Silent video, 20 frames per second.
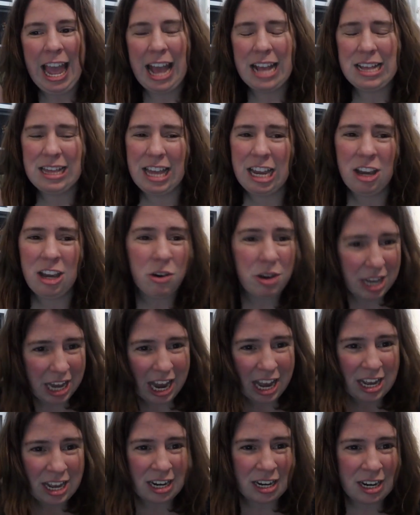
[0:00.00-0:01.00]
and thank you
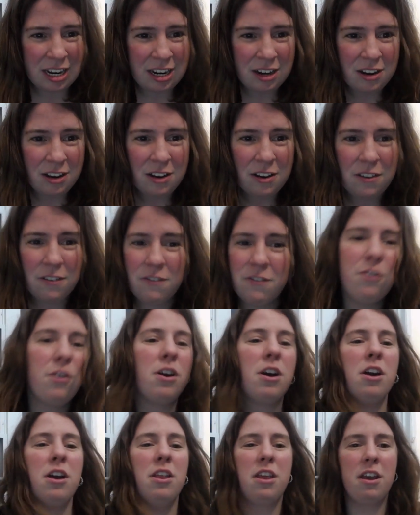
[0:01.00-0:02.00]
again
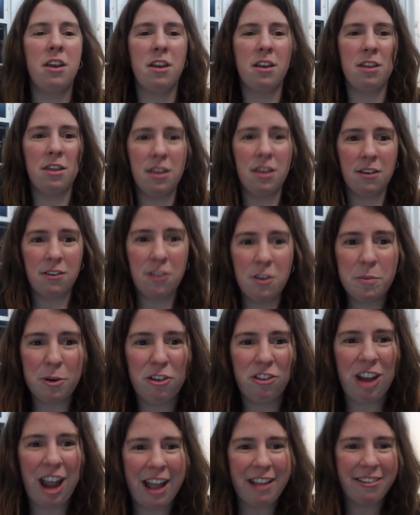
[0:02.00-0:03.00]
for the super
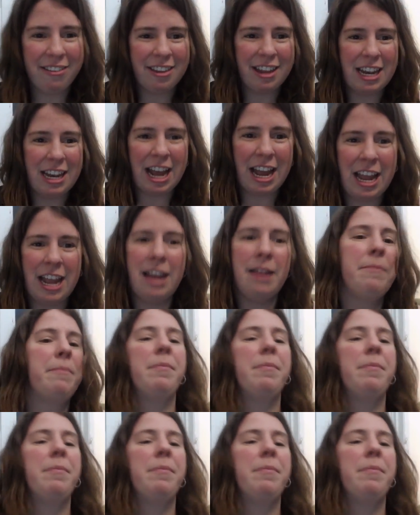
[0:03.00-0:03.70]
chats tonight.